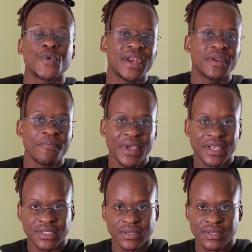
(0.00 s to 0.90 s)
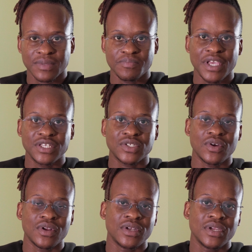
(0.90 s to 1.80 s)
random pixels based
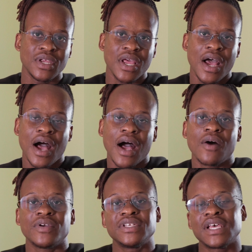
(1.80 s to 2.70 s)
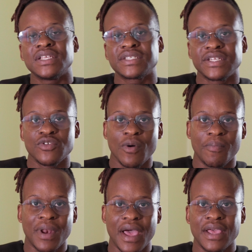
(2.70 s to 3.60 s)
on how intensely you
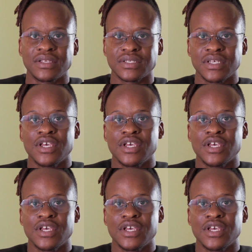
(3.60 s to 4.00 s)
apply it.